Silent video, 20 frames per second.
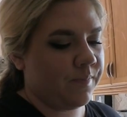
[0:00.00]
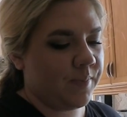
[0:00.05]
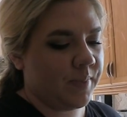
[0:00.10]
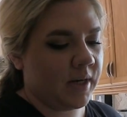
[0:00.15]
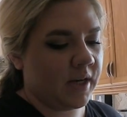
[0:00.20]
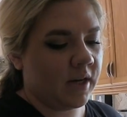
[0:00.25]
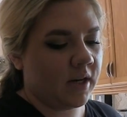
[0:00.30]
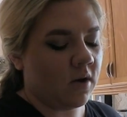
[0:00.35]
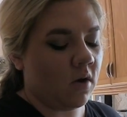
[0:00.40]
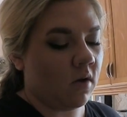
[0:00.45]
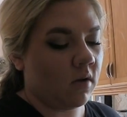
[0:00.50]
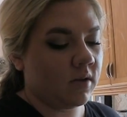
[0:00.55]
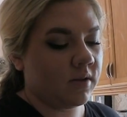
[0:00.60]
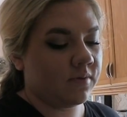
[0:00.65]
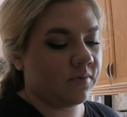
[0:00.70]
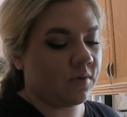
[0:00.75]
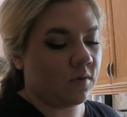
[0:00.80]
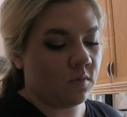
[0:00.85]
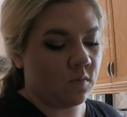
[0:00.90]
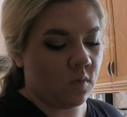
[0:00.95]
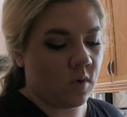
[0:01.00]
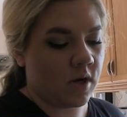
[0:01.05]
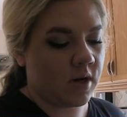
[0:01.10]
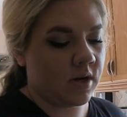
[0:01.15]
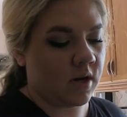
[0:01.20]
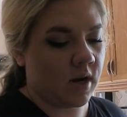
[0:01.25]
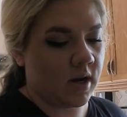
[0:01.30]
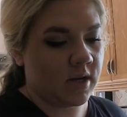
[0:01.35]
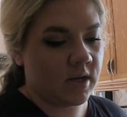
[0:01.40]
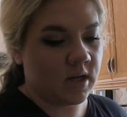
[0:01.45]
But it calls for
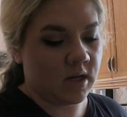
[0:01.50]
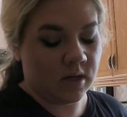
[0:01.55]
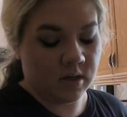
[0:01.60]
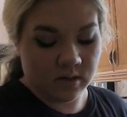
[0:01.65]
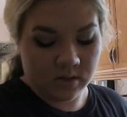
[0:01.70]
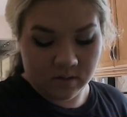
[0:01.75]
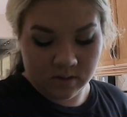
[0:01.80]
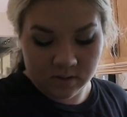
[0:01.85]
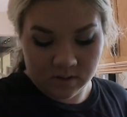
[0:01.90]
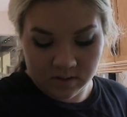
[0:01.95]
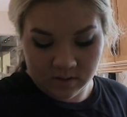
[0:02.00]
1 onion.